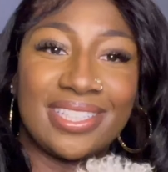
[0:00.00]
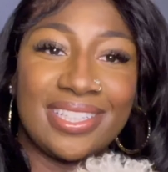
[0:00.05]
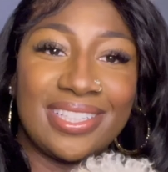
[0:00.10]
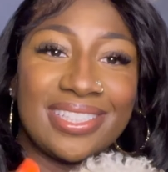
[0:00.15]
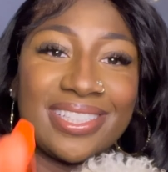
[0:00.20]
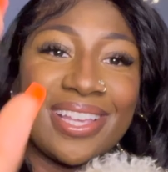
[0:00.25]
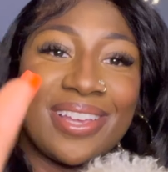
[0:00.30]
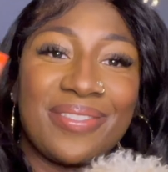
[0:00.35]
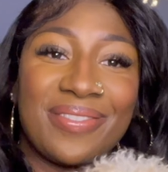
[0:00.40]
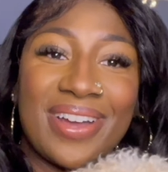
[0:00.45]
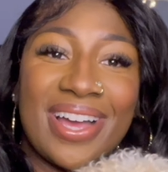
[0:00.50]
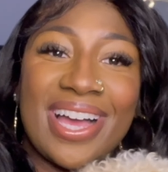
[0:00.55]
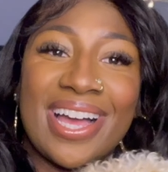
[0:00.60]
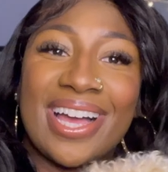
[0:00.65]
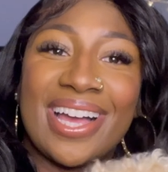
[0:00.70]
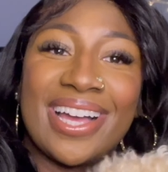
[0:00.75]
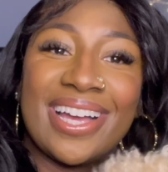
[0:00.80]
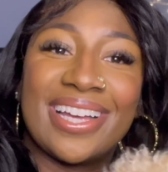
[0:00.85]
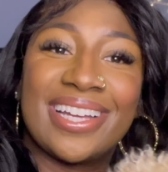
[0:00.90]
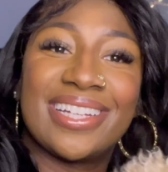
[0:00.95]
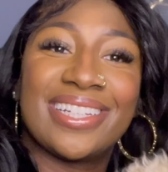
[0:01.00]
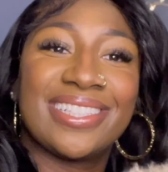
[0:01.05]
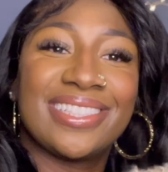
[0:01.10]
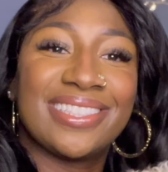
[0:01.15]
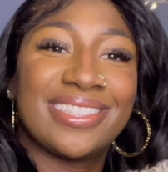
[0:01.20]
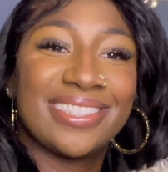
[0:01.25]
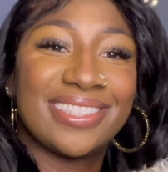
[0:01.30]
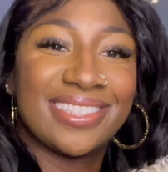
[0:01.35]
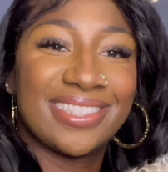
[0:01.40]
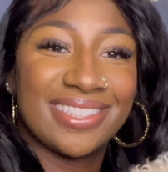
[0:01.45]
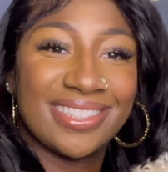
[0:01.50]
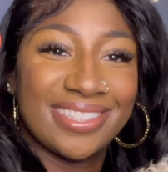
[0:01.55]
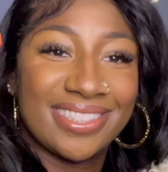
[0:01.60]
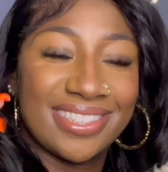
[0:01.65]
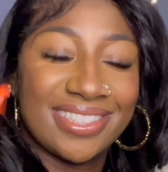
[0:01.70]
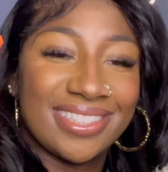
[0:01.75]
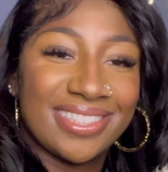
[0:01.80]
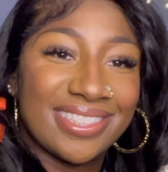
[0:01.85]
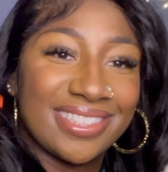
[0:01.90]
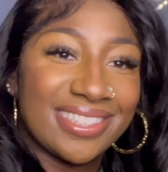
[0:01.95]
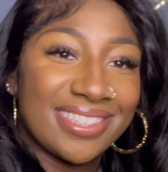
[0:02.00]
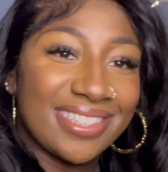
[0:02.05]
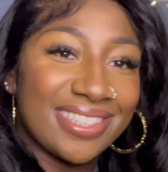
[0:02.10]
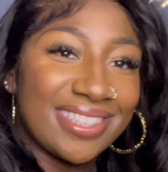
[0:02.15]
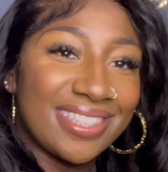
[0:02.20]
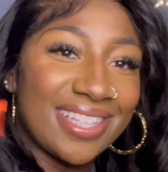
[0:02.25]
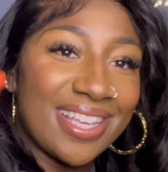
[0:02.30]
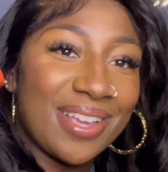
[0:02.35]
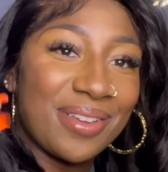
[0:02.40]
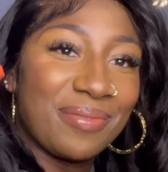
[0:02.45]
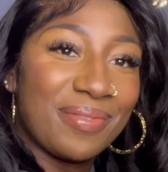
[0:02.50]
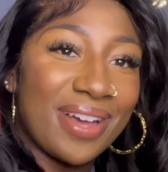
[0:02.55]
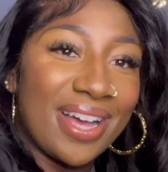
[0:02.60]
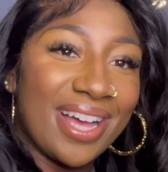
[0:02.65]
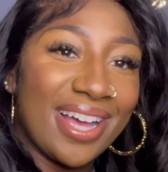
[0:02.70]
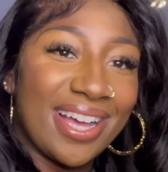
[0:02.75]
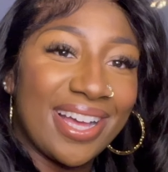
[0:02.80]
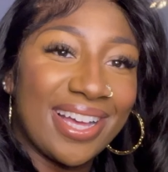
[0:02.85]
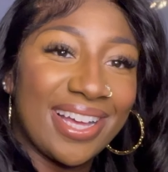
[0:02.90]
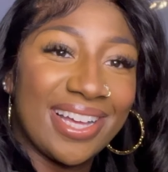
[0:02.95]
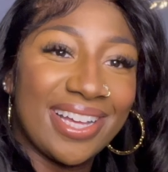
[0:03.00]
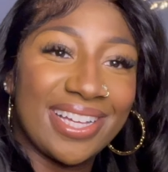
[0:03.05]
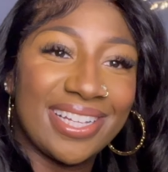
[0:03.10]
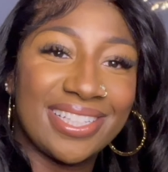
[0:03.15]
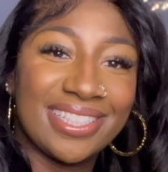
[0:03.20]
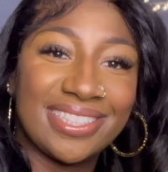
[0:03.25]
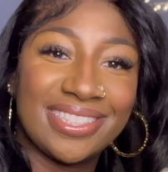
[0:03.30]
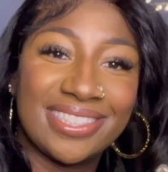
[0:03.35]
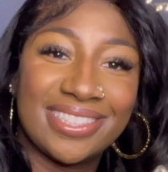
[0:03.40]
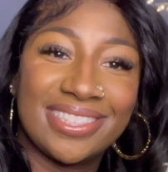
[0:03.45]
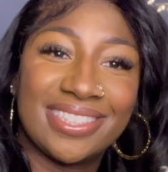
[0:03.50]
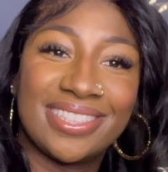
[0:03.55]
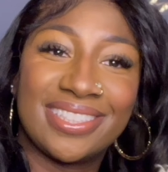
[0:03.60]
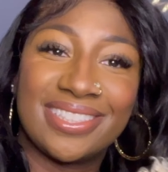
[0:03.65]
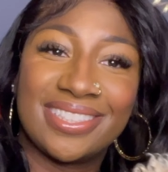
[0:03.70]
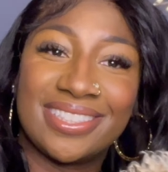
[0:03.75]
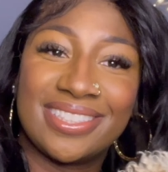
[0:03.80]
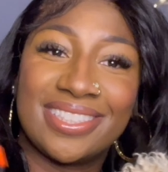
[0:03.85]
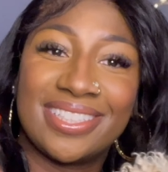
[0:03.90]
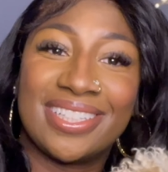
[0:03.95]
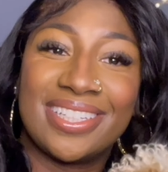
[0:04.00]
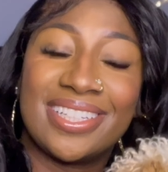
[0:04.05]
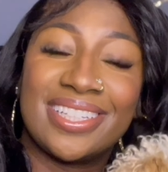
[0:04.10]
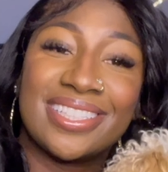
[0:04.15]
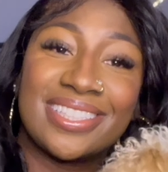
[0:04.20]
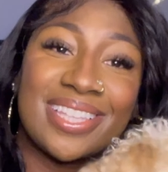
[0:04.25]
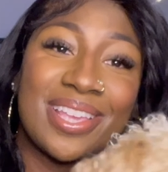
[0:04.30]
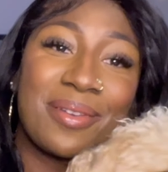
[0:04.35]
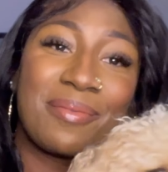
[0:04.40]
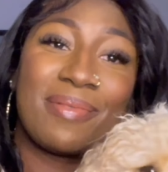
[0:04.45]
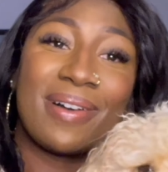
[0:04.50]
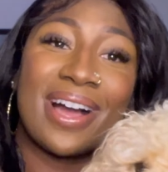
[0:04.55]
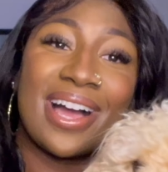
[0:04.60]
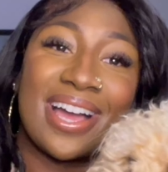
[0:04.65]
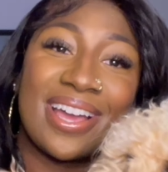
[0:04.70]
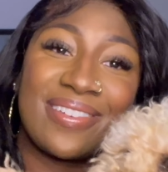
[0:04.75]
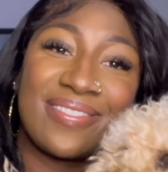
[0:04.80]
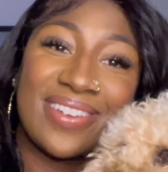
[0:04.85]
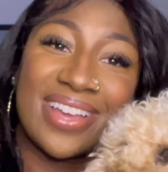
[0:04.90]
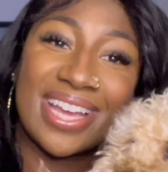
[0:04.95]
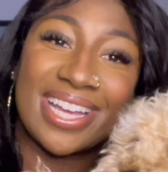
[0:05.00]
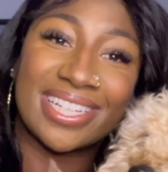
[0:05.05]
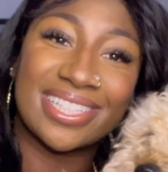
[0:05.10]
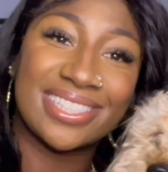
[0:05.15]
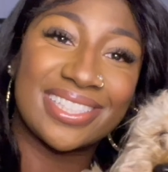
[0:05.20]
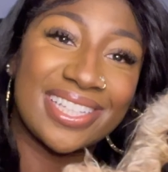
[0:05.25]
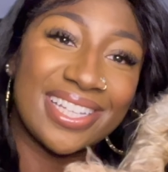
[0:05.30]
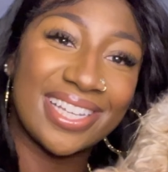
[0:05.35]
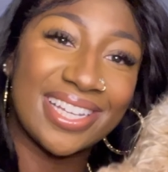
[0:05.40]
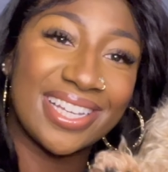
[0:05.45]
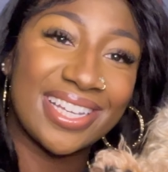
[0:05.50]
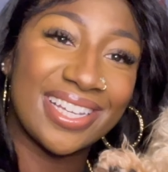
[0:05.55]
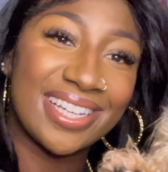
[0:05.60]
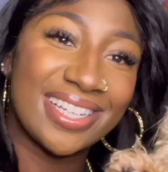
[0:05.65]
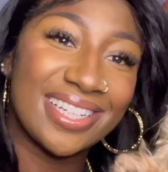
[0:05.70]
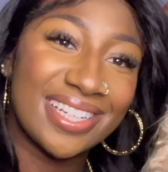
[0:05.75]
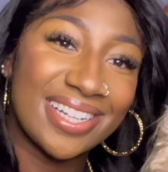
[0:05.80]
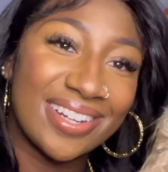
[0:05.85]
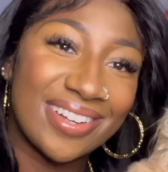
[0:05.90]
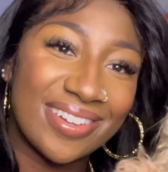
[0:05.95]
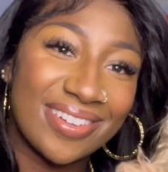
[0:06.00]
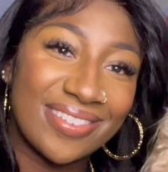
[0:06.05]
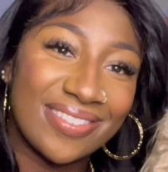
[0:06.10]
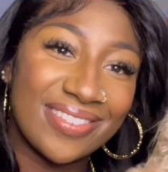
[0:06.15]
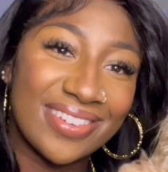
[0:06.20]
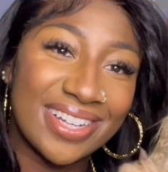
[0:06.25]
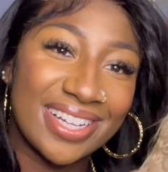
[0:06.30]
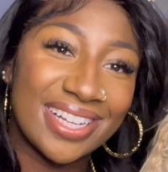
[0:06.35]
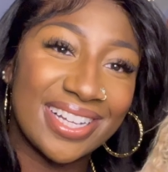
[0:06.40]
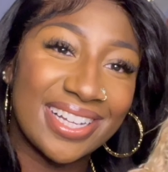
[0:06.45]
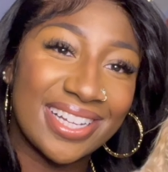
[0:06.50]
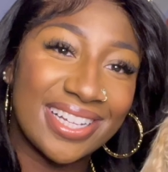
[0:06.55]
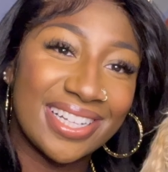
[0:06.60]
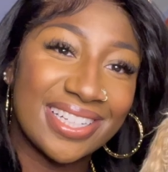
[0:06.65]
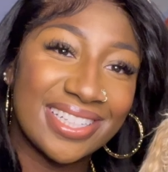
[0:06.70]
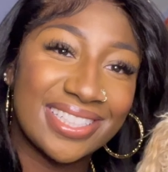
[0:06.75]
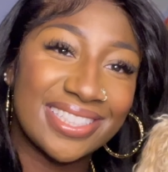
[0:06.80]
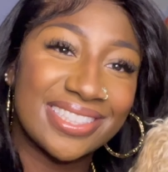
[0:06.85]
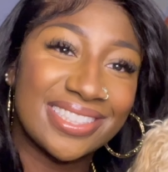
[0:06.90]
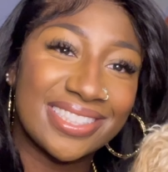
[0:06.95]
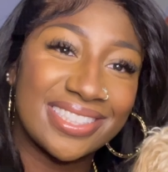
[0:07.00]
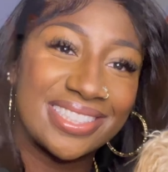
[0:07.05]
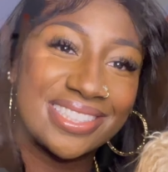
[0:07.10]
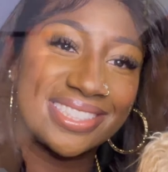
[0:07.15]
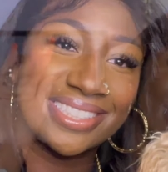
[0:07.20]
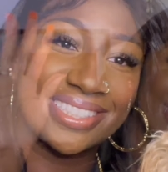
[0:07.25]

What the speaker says: sister, your cousin, your daddy, your baby daddy, your mama, your auntie, everybody you know about me in this channel, okay?